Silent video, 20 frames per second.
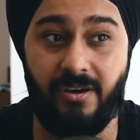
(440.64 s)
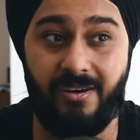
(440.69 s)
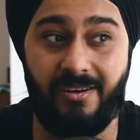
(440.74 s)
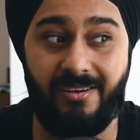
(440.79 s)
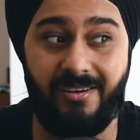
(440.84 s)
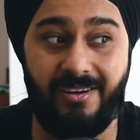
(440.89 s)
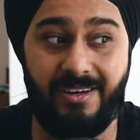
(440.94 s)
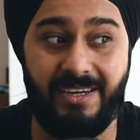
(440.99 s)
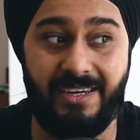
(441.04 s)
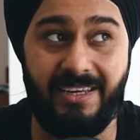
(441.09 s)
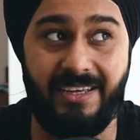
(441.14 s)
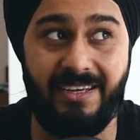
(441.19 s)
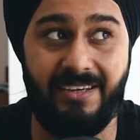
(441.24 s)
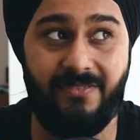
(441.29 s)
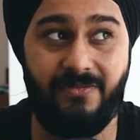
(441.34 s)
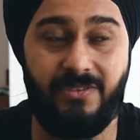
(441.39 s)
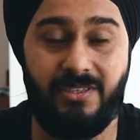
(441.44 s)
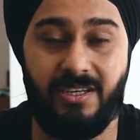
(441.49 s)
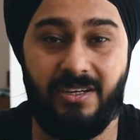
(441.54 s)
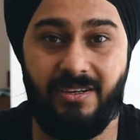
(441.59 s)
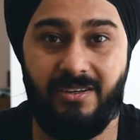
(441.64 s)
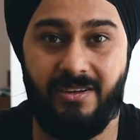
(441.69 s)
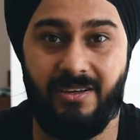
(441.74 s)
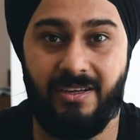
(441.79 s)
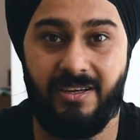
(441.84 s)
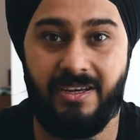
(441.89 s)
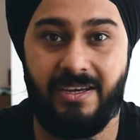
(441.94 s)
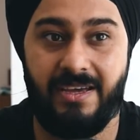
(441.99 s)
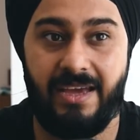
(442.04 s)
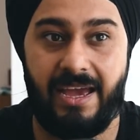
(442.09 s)
leaves it,
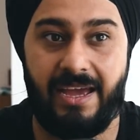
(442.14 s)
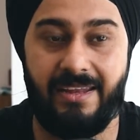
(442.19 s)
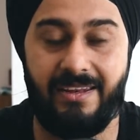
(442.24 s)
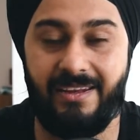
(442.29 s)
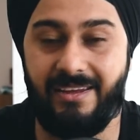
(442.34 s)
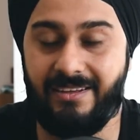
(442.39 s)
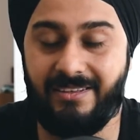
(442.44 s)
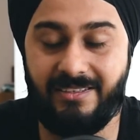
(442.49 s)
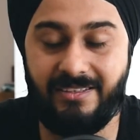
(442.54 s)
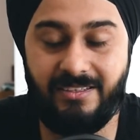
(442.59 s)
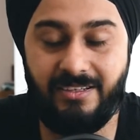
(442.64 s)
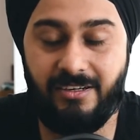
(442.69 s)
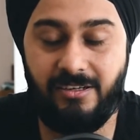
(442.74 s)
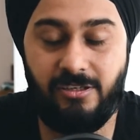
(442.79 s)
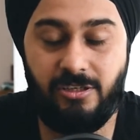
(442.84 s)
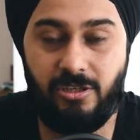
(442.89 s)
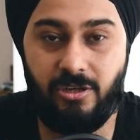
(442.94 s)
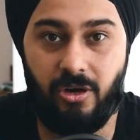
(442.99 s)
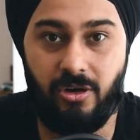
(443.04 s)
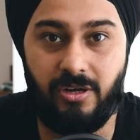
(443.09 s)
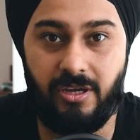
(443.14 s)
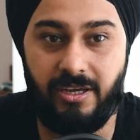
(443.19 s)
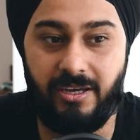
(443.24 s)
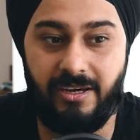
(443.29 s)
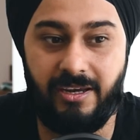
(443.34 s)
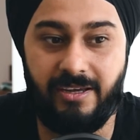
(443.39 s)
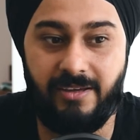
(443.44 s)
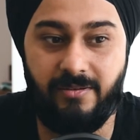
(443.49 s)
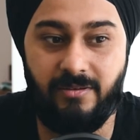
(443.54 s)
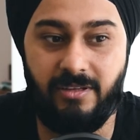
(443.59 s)
and it's still shocking.
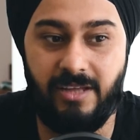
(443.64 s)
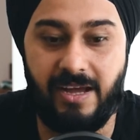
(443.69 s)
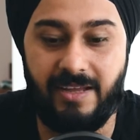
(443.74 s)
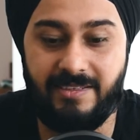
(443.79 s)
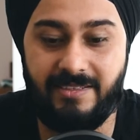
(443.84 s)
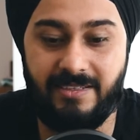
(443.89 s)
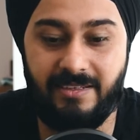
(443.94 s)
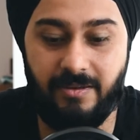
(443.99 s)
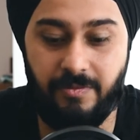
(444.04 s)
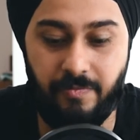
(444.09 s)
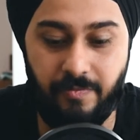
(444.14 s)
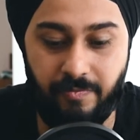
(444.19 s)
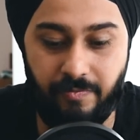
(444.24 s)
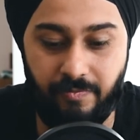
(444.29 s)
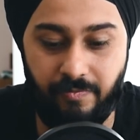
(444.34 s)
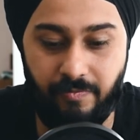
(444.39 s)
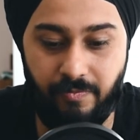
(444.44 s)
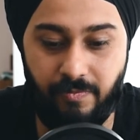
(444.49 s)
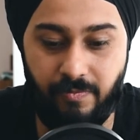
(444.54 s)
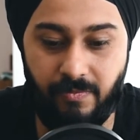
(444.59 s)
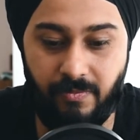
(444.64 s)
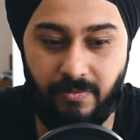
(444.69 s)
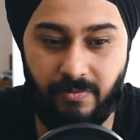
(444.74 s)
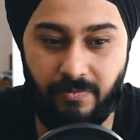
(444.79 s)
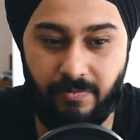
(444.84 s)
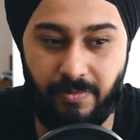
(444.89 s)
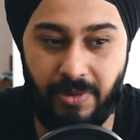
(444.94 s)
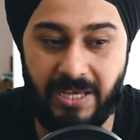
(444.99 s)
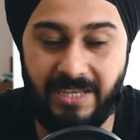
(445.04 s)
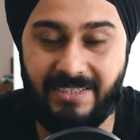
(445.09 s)
Like, that's the
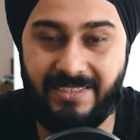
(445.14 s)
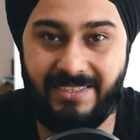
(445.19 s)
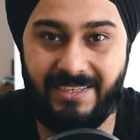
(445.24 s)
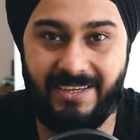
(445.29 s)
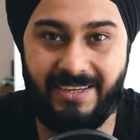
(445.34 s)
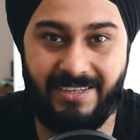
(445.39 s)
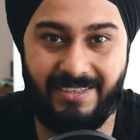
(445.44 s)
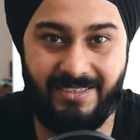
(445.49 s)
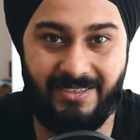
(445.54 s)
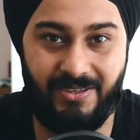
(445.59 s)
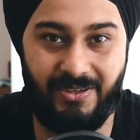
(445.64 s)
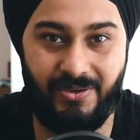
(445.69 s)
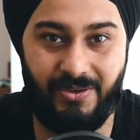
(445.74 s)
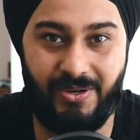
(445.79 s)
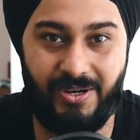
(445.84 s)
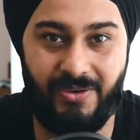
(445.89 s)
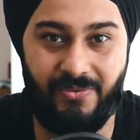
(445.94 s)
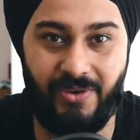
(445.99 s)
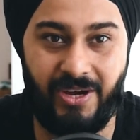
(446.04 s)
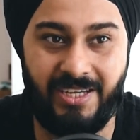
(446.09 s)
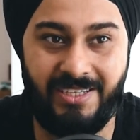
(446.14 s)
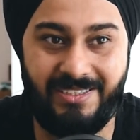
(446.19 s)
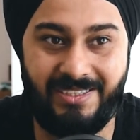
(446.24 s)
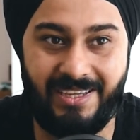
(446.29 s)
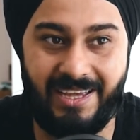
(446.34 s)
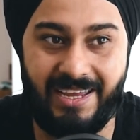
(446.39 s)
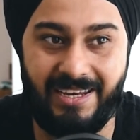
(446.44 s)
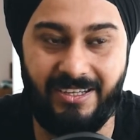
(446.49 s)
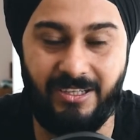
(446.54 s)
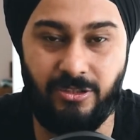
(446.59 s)
basic SEO advice.
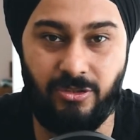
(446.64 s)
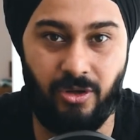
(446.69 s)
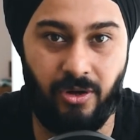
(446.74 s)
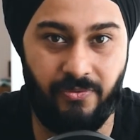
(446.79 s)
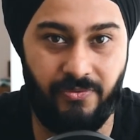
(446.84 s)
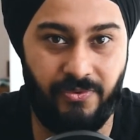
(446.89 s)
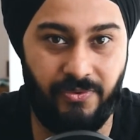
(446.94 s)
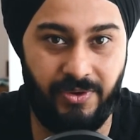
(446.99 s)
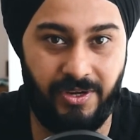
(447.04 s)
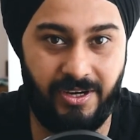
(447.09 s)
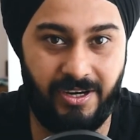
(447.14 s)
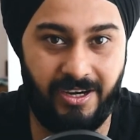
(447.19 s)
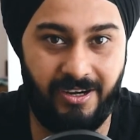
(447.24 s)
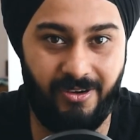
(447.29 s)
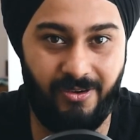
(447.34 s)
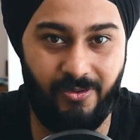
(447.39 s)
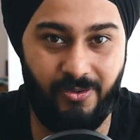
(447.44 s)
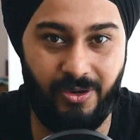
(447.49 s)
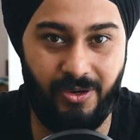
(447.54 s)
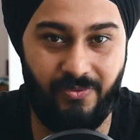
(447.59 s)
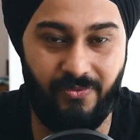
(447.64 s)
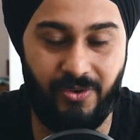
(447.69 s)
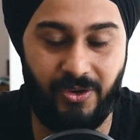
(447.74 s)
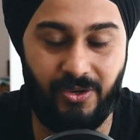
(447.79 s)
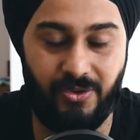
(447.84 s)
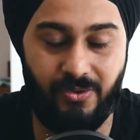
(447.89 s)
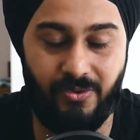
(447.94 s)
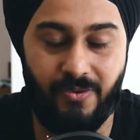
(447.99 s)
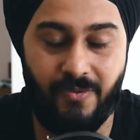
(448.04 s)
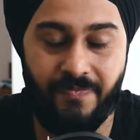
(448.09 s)
Any software can do it for
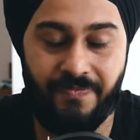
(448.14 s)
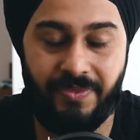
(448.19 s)
you.